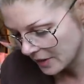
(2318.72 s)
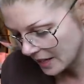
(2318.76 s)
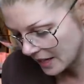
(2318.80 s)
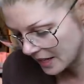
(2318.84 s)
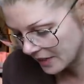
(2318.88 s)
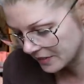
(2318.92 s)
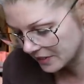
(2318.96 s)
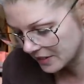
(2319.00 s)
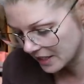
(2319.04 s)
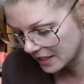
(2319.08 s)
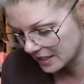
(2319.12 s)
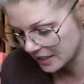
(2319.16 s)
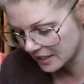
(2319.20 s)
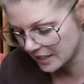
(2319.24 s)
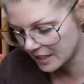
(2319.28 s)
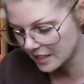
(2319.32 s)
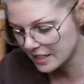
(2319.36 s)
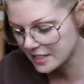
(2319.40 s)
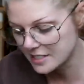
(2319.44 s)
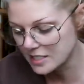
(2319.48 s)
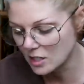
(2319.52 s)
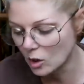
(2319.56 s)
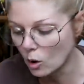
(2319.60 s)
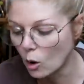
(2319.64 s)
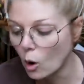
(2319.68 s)
And then it
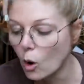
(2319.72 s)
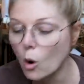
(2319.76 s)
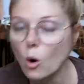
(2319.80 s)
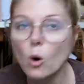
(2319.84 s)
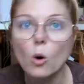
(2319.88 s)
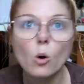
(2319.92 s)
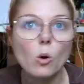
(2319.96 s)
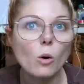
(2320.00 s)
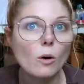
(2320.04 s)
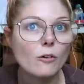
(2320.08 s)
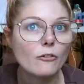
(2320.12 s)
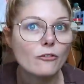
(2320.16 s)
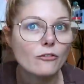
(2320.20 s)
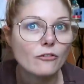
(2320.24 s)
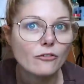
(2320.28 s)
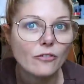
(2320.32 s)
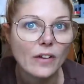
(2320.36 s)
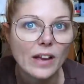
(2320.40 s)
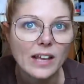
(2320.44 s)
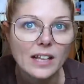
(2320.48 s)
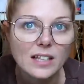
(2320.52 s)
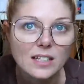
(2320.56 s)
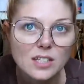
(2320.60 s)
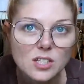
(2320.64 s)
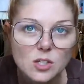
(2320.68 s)
is, oh, a
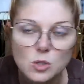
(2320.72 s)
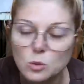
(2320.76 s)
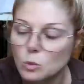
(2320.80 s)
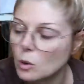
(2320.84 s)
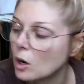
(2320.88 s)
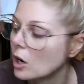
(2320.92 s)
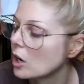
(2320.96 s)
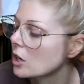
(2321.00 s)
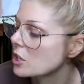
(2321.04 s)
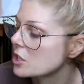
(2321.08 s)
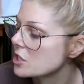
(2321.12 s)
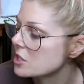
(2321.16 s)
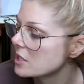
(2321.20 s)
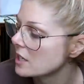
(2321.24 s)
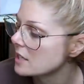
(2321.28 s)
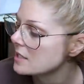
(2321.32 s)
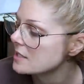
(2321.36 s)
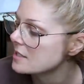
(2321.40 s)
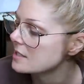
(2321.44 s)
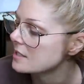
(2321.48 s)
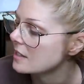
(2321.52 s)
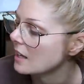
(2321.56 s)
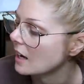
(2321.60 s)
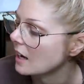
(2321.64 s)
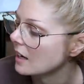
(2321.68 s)
face wash.
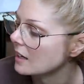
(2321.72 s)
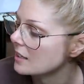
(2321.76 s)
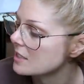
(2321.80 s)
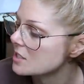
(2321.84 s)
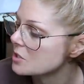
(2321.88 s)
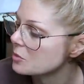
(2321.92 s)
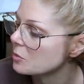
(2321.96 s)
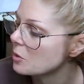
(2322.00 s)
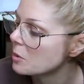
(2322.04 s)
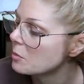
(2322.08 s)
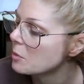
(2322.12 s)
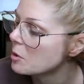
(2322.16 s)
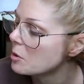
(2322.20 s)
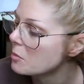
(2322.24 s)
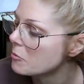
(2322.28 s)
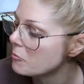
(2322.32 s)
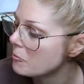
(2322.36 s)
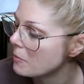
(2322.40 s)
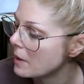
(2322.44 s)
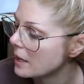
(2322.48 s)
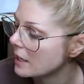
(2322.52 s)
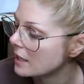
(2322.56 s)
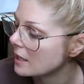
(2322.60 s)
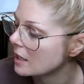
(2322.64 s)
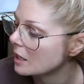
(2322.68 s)
That's nice. Remove
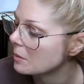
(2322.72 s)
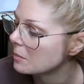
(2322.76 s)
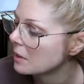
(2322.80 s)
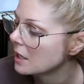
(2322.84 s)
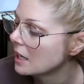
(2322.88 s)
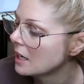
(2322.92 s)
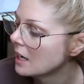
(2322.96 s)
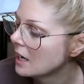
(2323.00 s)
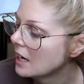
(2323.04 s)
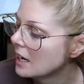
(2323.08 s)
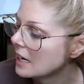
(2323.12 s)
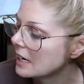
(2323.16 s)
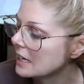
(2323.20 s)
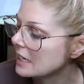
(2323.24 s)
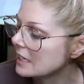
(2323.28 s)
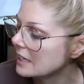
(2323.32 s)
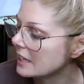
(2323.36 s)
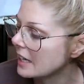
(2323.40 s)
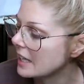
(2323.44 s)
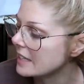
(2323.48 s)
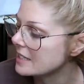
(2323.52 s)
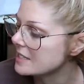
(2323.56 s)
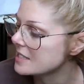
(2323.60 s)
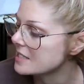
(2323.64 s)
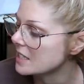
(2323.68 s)
makeup,
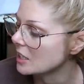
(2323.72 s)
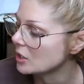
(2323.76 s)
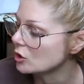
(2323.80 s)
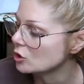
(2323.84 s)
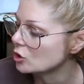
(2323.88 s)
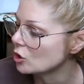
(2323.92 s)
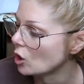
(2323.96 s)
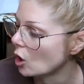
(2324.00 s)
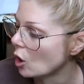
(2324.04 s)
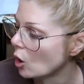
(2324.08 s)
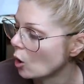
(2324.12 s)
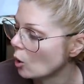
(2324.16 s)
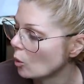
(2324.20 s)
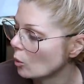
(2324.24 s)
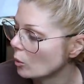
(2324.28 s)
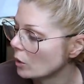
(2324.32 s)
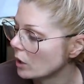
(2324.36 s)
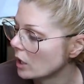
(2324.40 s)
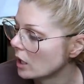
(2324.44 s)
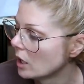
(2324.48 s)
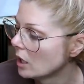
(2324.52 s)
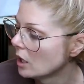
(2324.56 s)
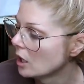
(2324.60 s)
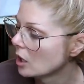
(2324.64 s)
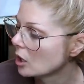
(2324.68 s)
cleanse, and
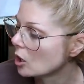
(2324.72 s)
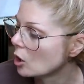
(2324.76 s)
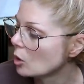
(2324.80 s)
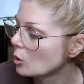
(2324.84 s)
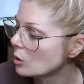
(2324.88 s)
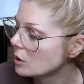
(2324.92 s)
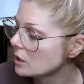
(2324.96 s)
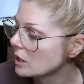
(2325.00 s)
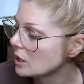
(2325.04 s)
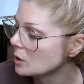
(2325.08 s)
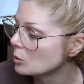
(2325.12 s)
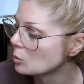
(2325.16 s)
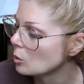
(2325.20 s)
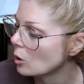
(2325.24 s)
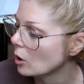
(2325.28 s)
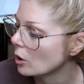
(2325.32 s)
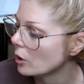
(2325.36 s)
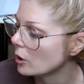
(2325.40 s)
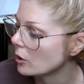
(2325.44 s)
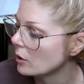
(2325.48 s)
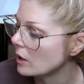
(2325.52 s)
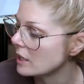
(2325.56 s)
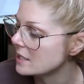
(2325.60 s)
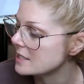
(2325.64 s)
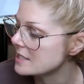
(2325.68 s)
tone. Coconut
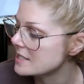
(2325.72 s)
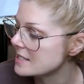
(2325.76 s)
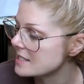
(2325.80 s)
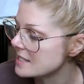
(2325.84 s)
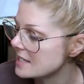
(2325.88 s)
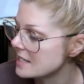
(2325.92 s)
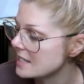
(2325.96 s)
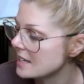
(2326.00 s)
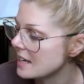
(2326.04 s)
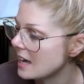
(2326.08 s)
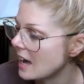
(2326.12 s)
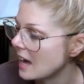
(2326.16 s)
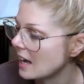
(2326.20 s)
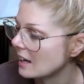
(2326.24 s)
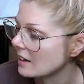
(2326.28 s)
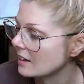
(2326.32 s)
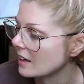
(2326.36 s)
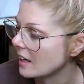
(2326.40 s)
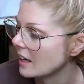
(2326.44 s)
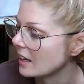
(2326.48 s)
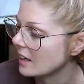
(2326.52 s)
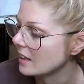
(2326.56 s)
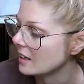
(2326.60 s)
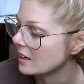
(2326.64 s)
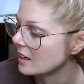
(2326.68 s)
water and sea
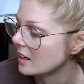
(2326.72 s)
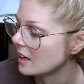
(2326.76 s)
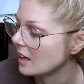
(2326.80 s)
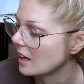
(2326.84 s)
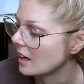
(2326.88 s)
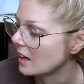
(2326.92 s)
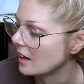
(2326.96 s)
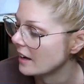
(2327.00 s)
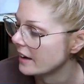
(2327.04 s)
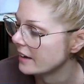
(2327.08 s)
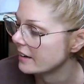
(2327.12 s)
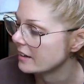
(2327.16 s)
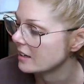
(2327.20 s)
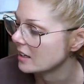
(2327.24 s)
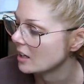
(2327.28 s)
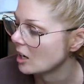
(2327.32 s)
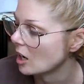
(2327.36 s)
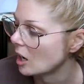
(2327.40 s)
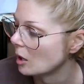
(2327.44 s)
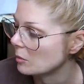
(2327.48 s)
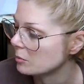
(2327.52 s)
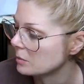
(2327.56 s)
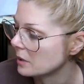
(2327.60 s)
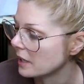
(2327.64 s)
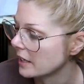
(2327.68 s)
algae
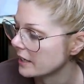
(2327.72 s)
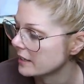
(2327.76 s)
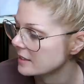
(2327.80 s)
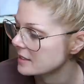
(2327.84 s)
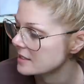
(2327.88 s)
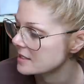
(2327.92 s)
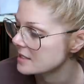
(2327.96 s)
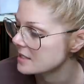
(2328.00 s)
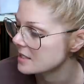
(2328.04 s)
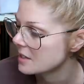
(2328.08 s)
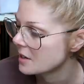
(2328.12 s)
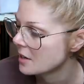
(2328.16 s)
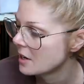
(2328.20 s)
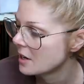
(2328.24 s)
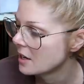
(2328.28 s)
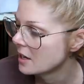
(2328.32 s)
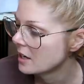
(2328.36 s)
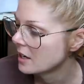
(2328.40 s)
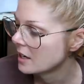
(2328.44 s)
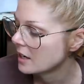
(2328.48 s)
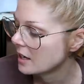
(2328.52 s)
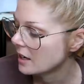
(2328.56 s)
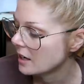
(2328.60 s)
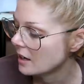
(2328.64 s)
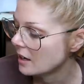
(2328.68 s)
complex.
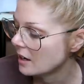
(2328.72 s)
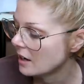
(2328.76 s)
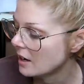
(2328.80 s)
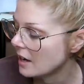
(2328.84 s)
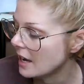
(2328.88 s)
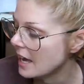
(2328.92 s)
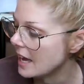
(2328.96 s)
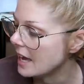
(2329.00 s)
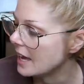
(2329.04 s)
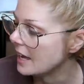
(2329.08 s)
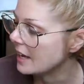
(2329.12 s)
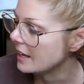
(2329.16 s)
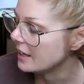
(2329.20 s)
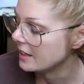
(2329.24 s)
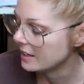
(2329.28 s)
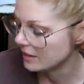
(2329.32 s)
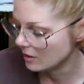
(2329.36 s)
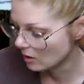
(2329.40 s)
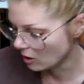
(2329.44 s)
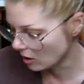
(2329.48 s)
And,